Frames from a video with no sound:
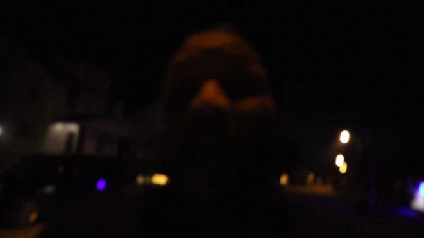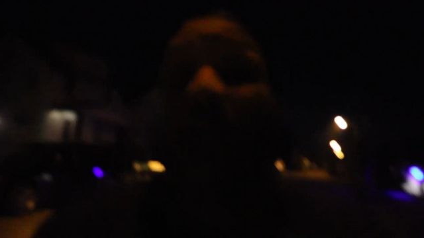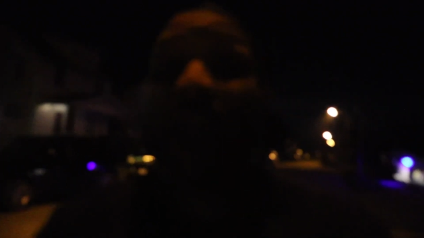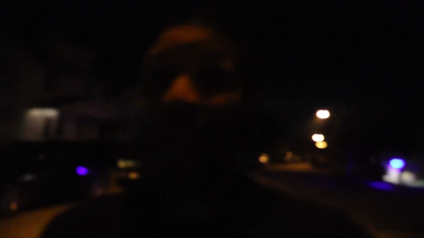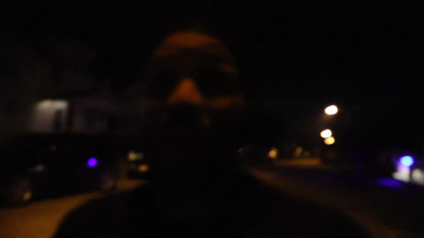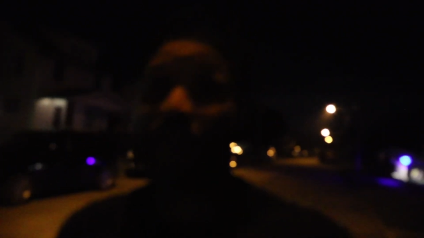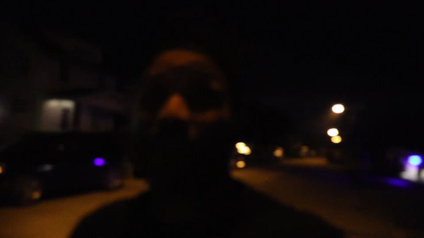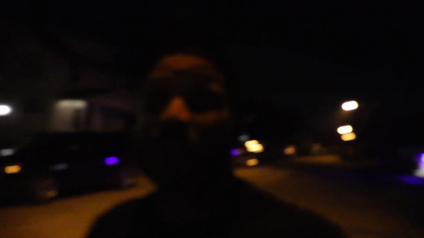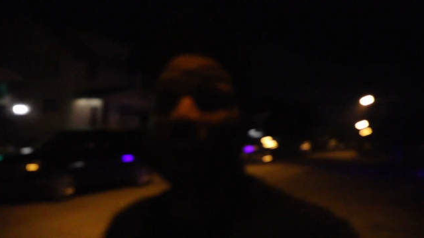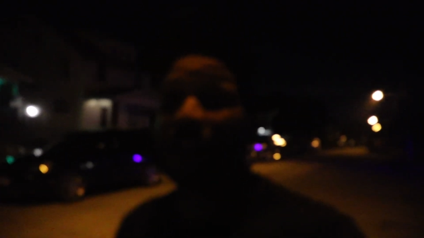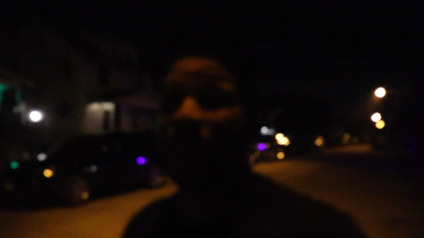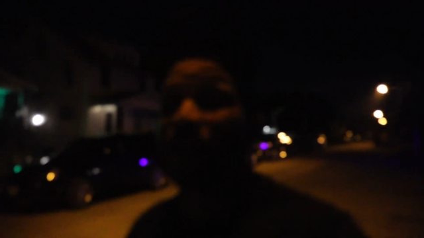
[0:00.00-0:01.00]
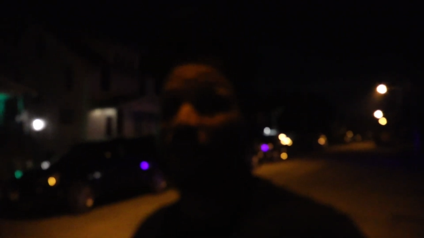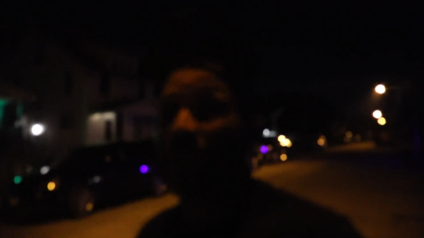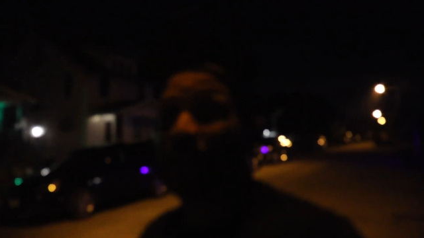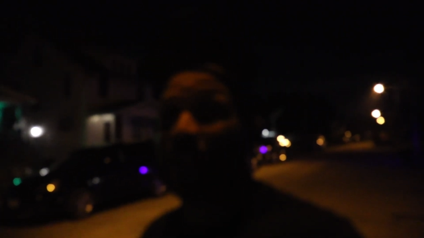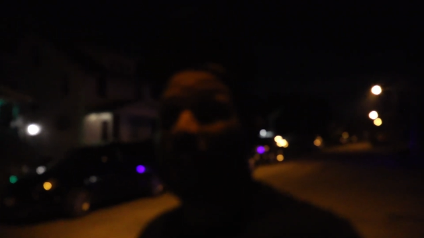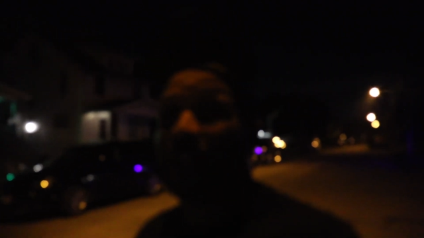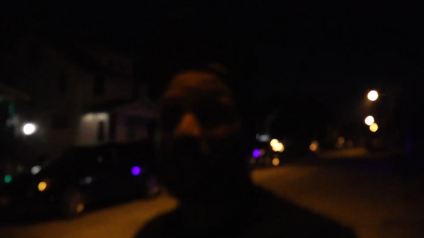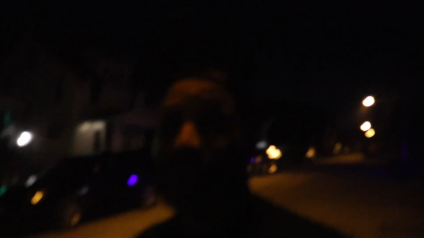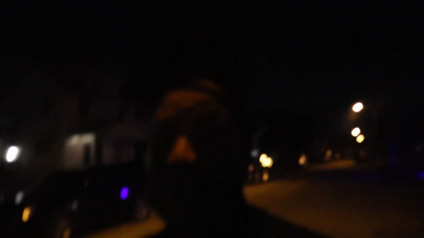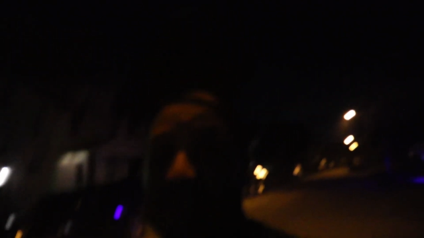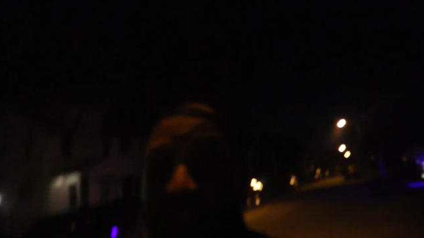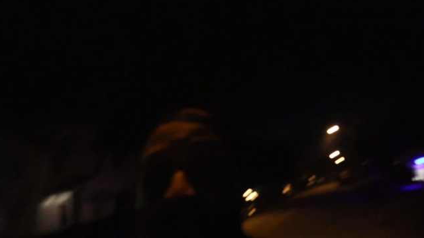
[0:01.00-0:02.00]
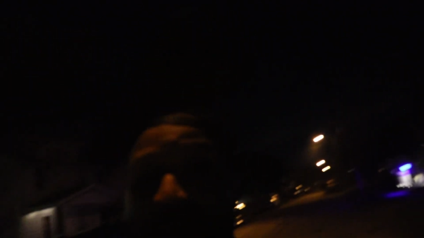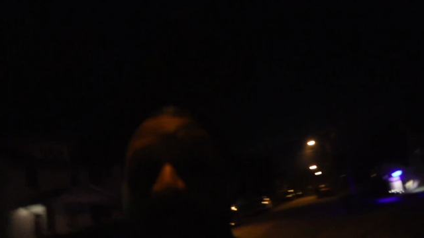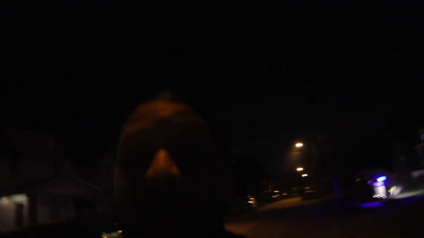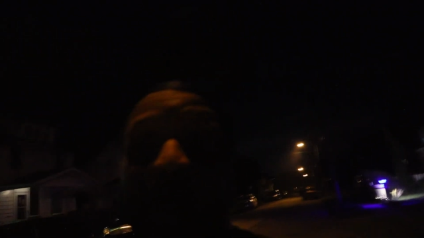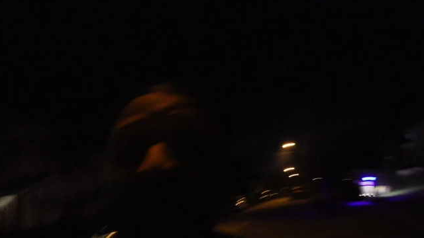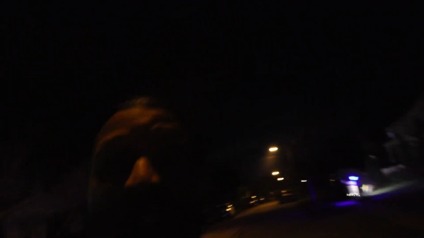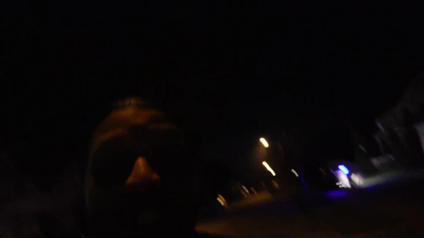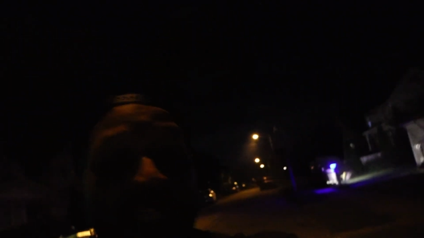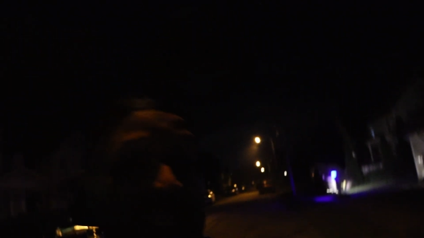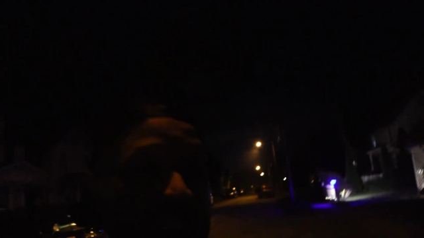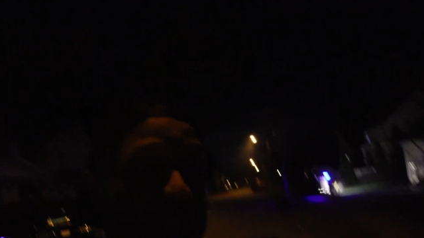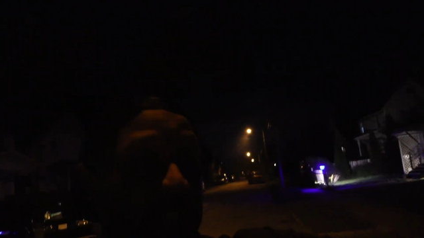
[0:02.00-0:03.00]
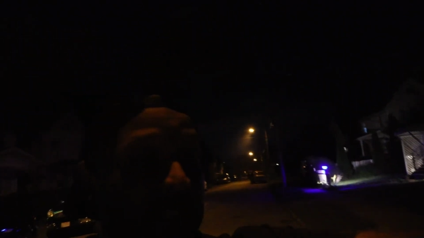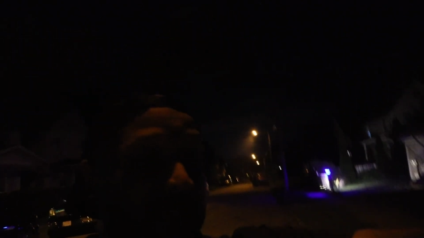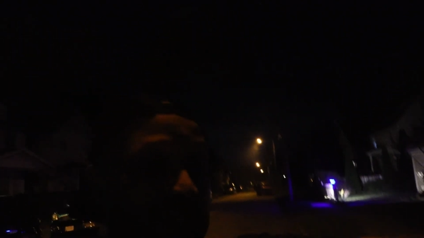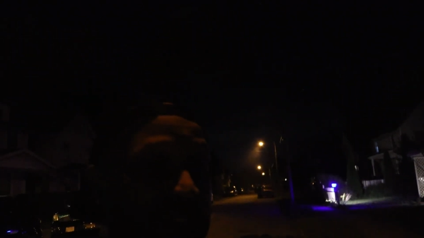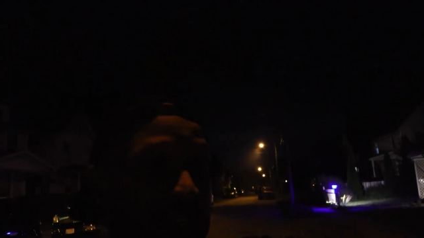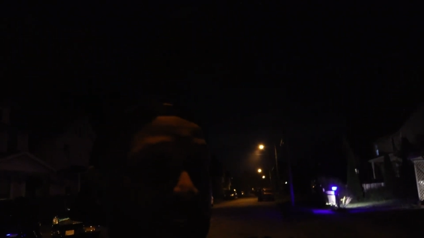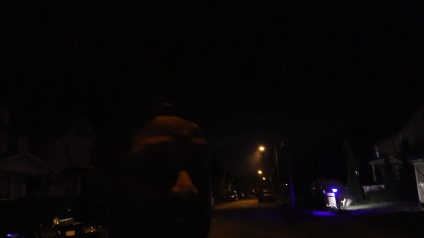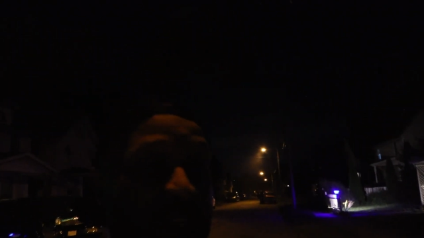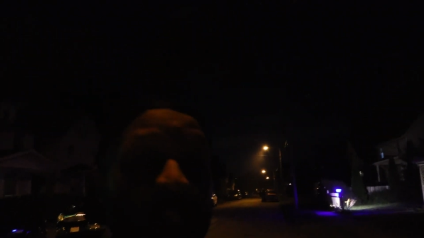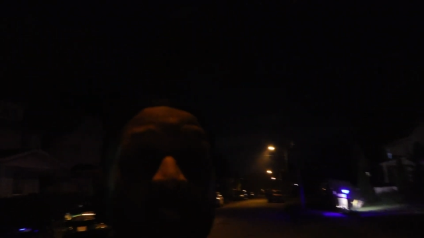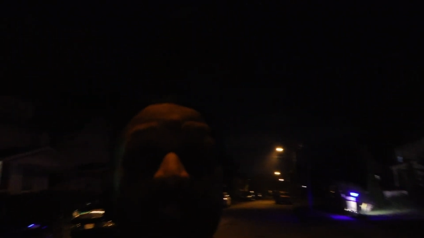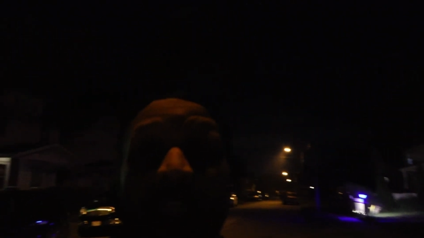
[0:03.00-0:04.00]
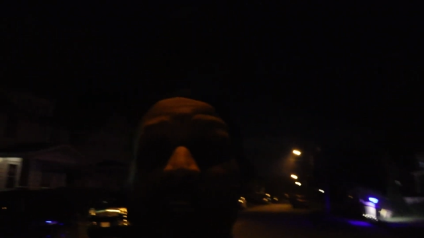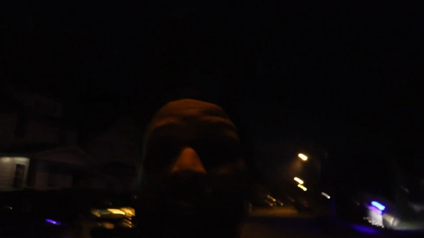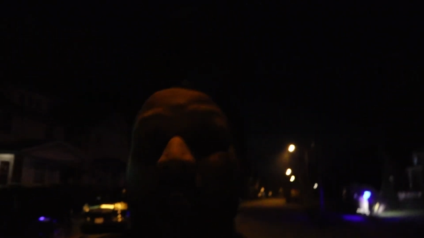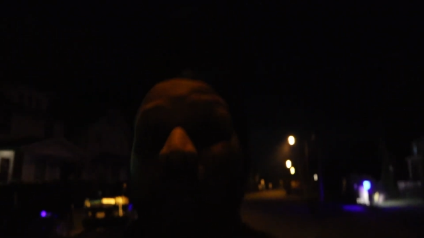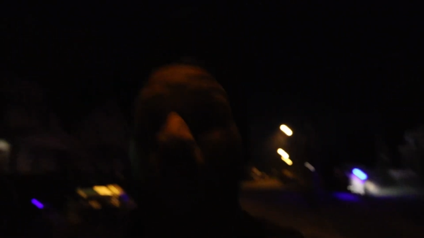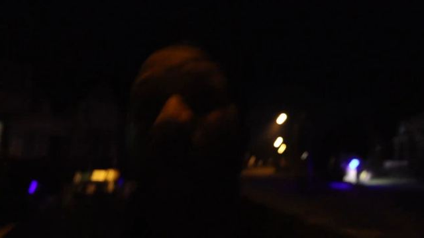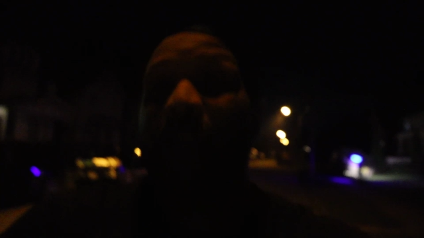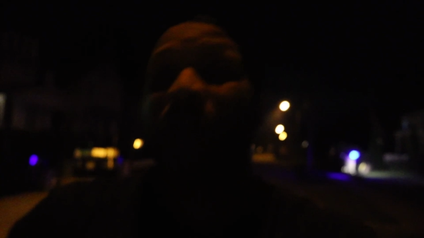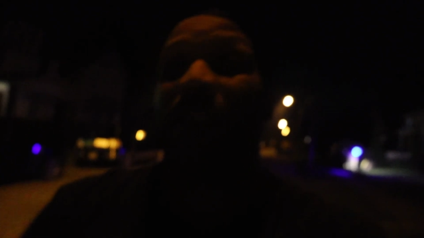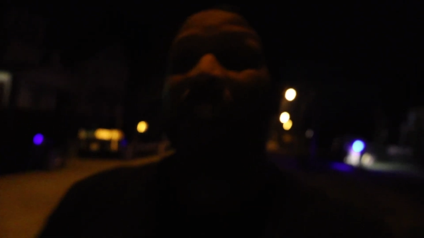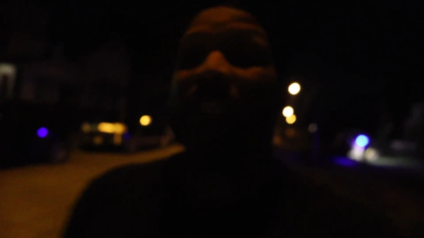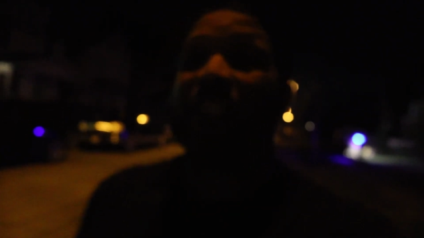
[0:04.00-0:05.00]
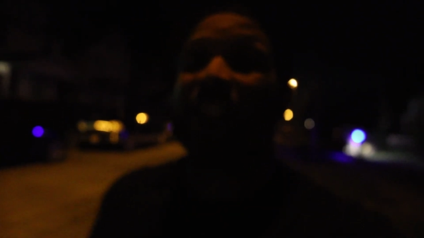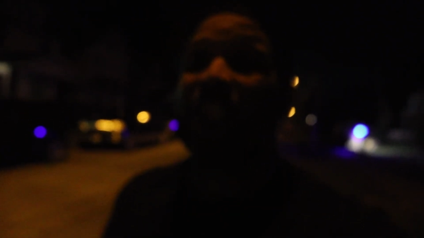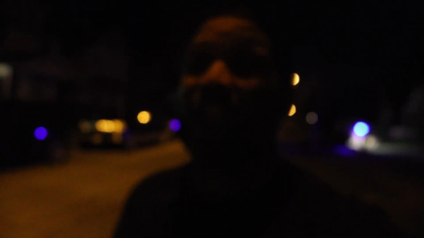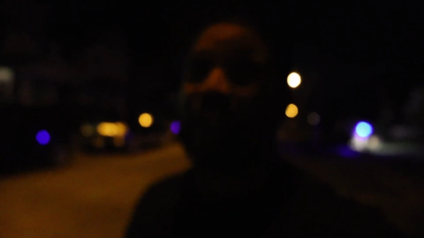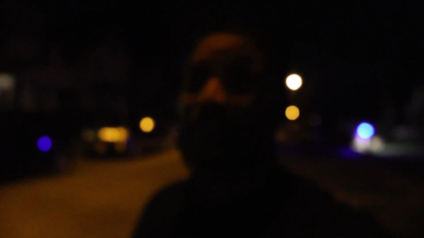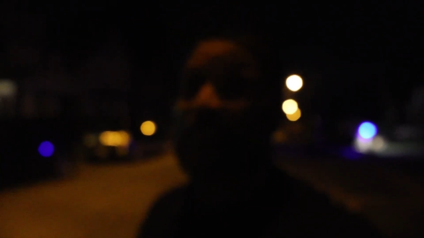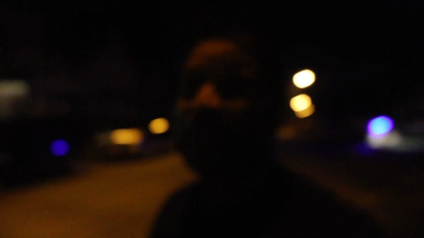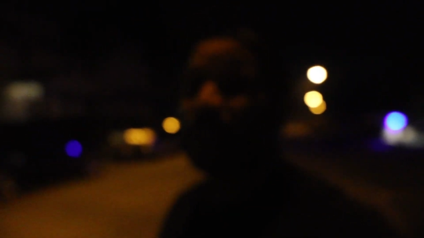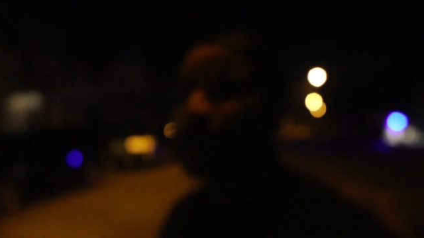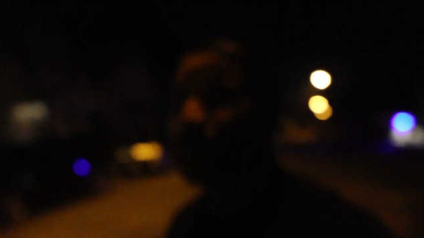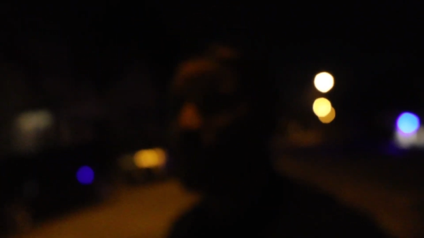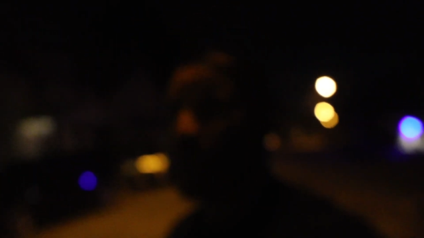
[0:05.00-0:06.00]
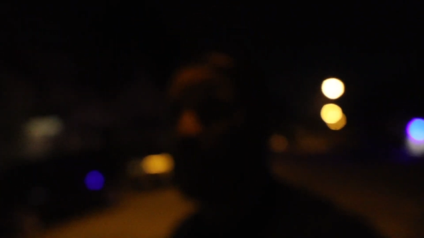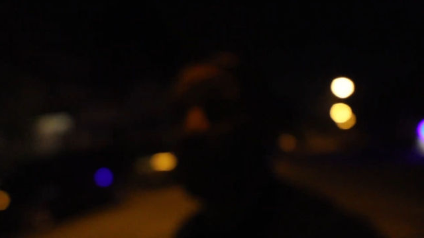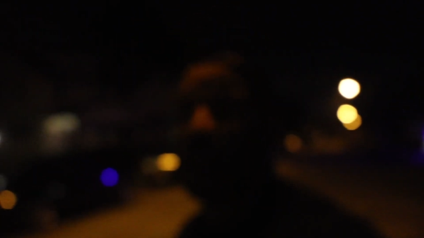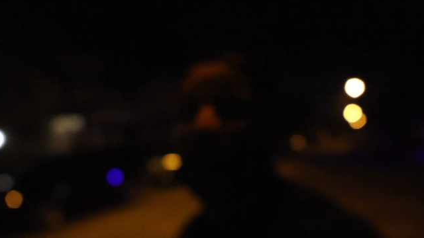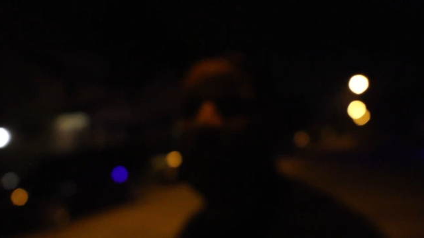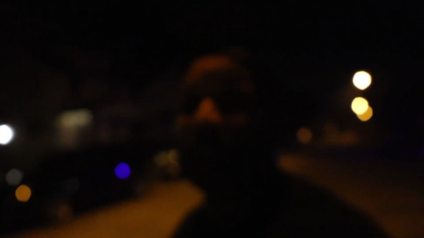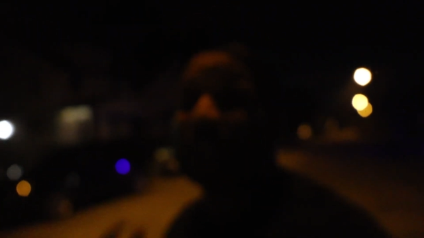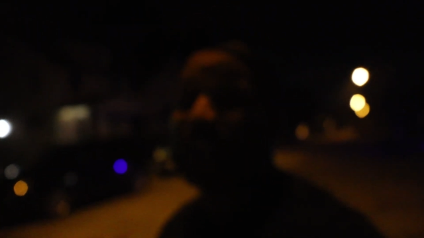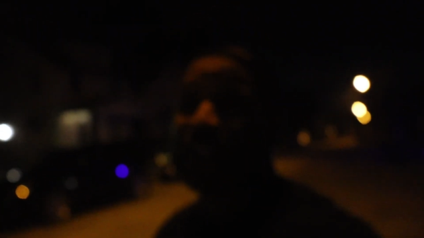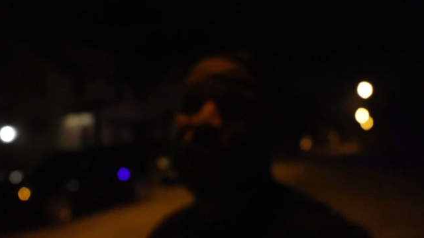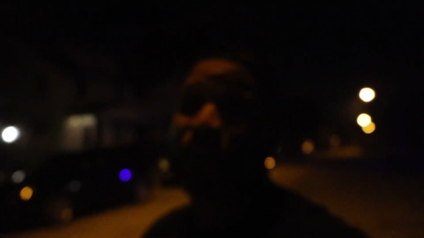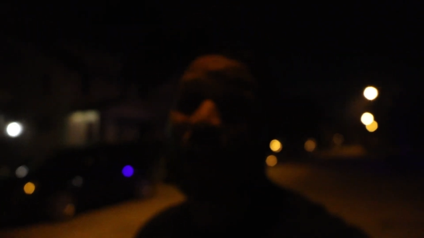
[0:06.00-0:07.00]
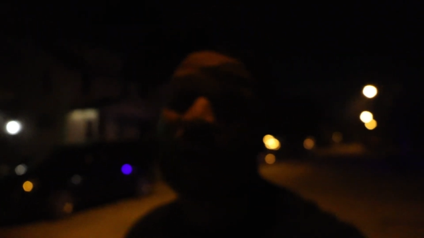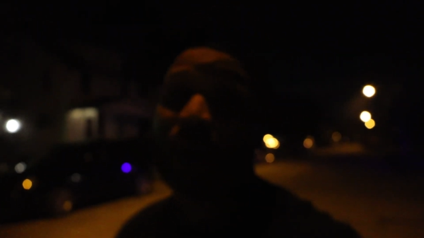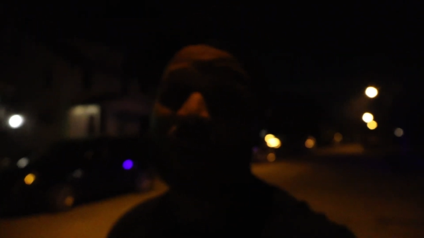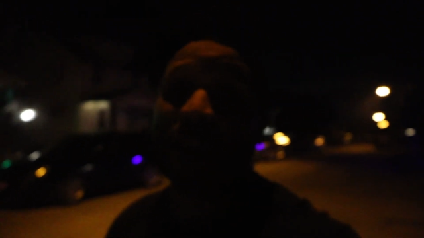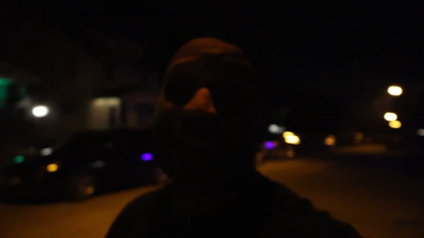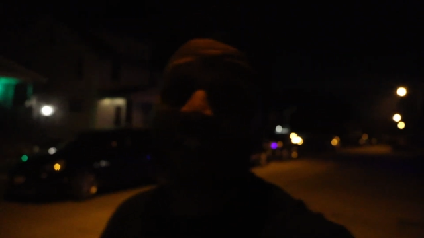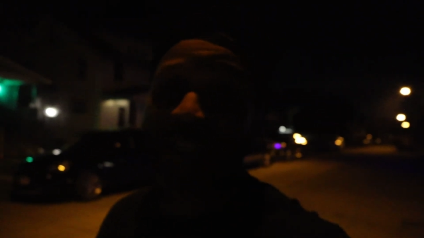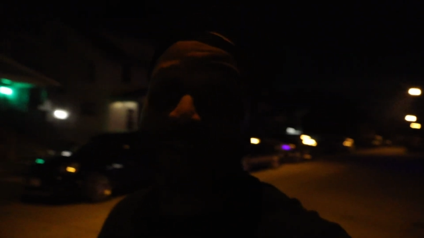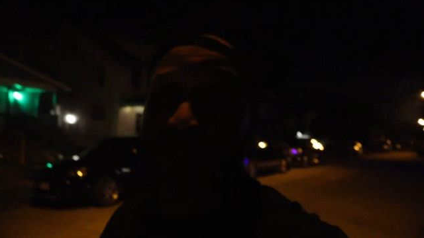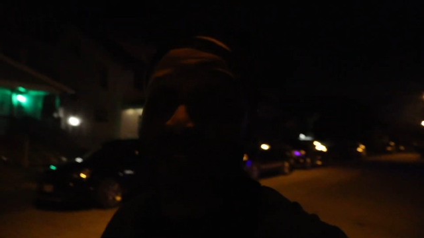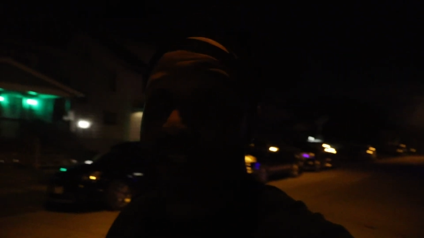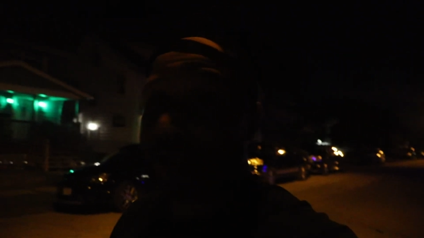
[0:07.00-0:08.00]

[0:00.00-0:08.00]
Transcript: No face is visible, so there are no lips to read.